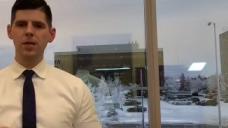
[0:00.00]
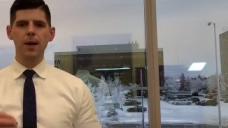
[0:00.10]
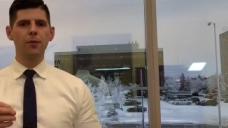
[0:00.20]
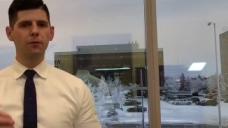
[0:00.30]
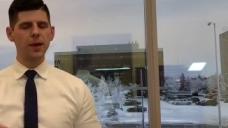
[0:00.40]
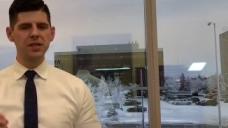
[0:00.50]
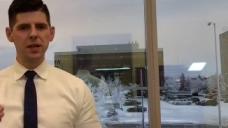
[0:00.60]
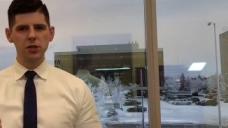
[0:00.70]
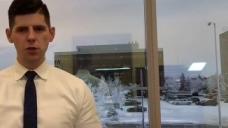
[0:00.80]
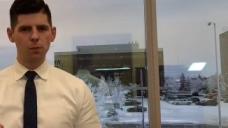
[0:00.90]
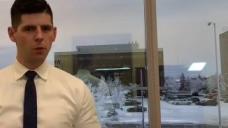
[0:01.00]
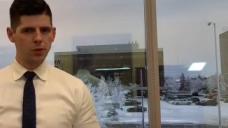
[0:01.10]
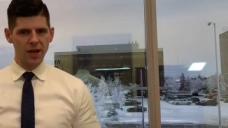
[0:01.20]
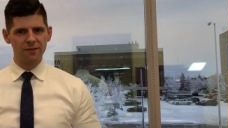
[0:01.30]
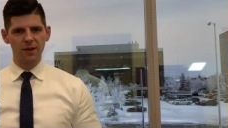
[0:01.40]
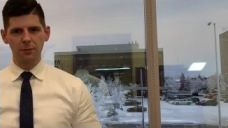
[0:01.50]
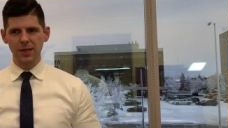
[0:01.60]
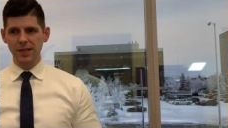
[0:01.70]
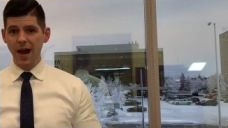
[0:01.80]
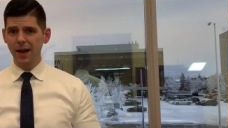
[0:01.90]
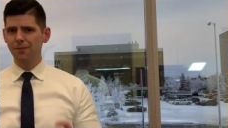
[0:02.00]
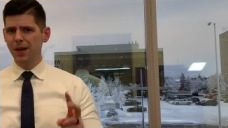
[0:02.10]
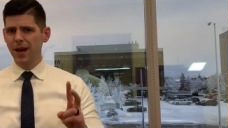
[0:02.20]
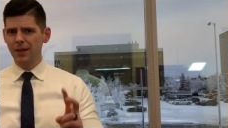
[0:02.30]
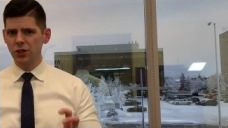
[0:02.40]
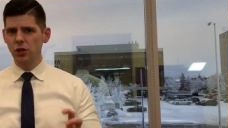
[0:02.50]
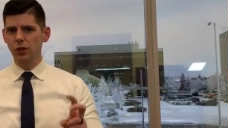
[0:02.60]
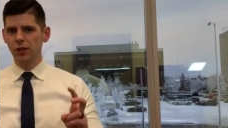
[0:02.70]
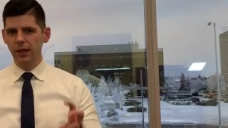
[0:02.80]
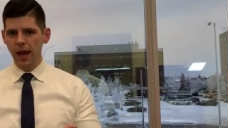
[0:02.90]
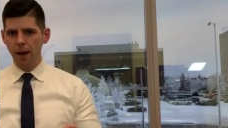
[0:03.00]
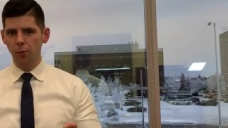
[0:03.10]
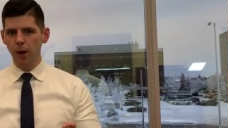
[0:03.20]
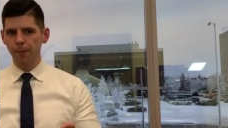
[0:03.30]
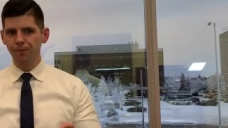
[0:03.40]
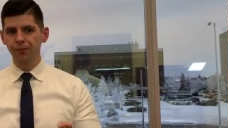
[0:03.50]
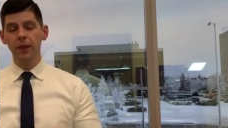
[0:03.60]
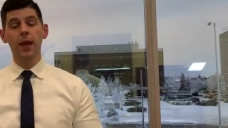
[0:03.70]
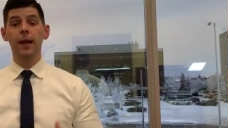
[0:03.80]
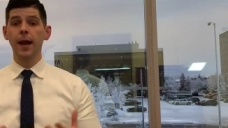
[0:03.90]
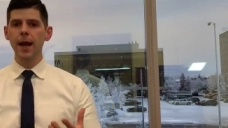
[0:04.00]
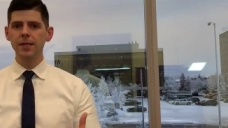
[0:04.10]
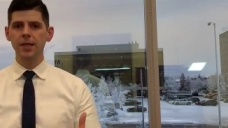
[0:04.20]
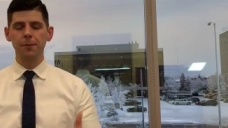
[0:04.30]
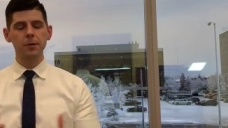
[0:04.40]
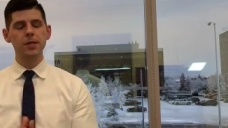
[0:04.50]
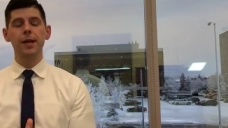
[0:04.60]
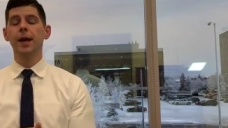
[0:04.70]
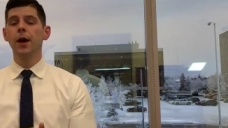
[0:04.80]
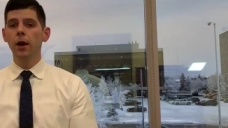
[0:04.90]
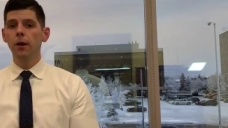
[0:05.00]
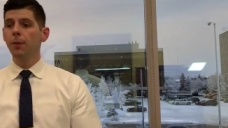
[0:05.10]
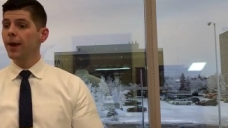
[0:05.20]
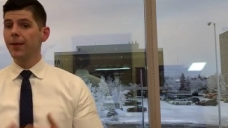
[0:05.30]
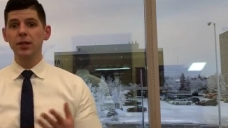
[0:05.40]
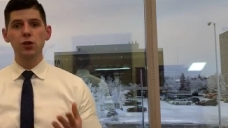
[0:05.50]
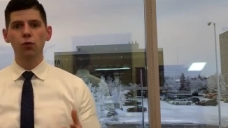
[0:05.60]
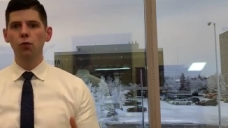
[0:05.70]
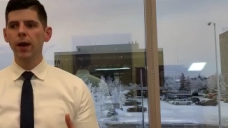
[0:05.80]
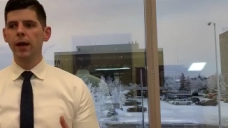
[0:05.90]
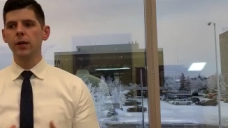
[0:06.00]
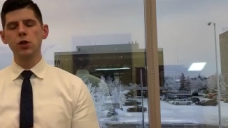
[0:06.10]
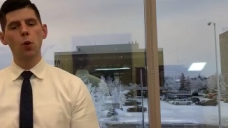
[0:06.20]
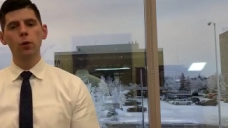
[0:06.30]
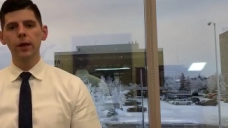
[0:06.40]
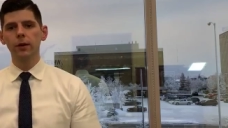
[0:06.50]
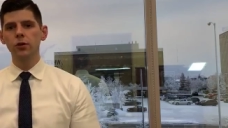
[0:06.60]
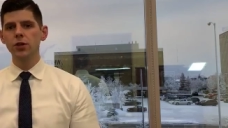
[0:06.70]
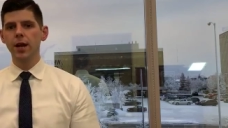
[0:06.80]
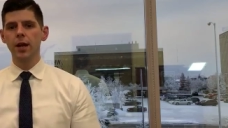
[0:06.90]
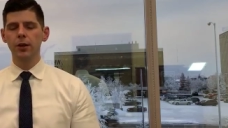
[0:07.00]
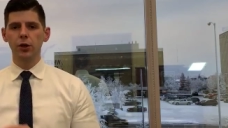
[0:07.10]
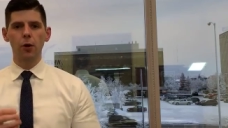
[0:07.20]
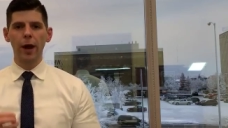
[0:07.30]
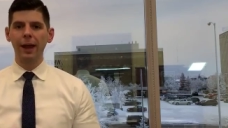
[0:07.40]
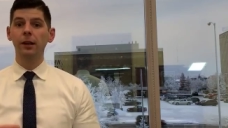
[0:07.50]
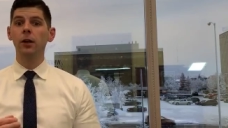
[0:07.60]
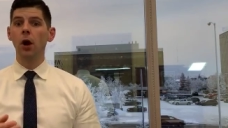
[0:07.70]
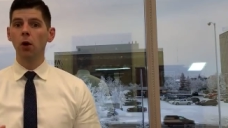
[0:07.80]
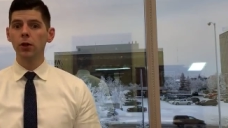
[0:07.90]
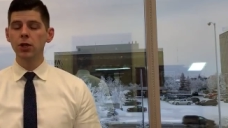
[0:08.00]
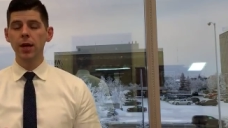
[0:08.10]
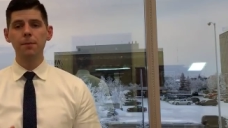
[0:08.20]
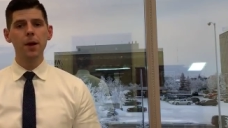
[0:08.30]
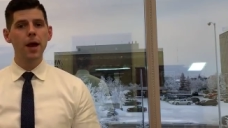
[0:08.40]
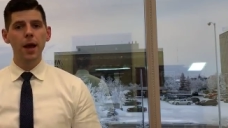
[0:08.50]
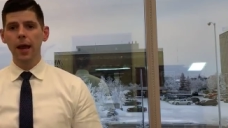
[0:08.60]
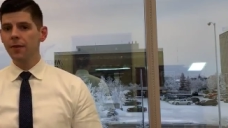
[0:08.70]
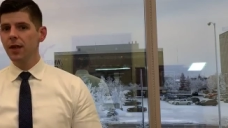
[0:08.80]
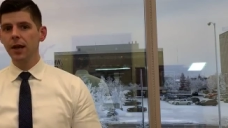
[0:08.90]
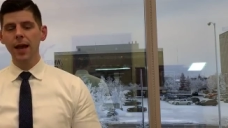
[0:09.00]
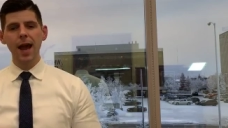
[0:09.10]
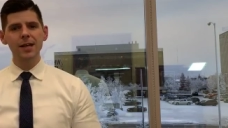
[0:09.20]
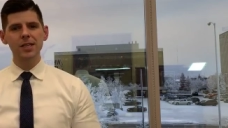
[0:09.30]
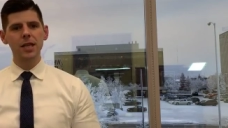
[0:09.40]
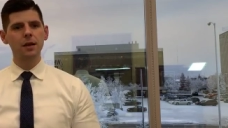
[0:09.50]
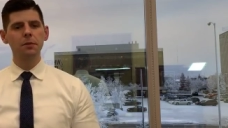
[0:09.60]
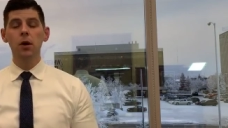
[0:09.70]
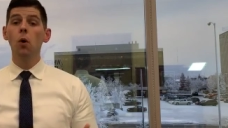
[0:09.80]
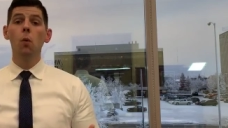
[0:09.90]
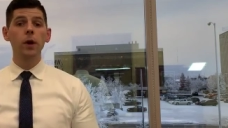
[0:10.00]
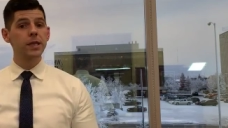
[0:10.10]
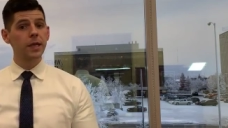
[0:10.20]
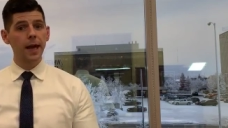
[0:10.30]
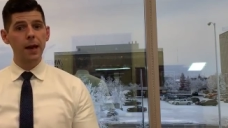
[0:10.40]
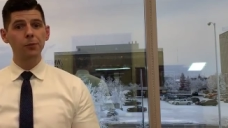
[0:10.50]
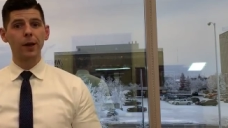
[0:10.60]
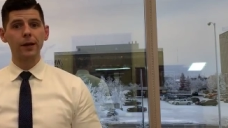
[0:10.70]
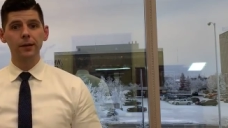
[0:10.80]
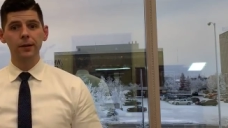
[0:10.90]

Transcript: type of residential multifamily, it's gotta be at a certain cap rate. And I ask them, say, hey, that's great, I totally understand, you know, I acknowledge them. And then I ask them, what is a cap rate?